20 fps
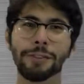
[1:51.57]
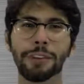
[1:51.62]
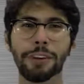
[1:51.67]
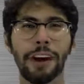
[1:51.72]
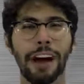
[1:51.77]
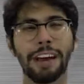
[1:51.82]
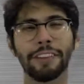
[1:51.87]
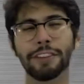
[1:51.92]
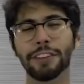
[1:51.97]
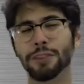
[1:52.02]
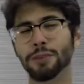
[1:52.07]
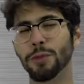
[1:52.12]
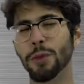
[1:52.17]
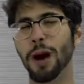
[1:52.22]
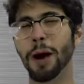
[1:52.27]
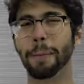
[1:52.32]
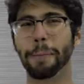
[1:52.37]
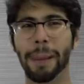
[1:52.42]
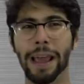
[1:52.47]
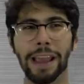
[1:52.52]
you'll have to
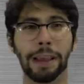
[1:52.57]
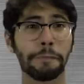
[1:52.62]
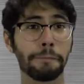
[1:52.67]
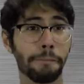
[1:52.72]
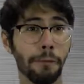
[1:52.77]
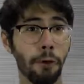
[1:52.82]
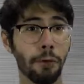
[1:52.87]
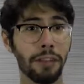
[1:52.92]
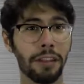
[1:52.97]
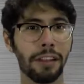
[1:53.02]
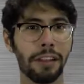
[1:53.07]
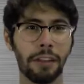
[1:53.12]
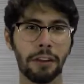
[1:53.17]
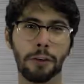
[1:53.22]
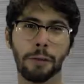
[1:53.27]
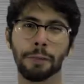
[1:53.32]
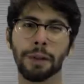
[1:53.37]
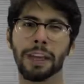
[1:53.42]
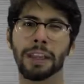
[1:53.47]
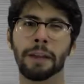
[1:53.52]
swap back and forth a
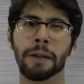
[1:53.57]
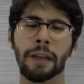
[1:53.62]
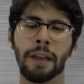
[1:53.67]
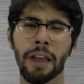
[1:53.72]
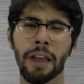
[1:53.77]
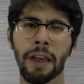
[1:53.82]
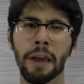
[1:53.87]
little bit.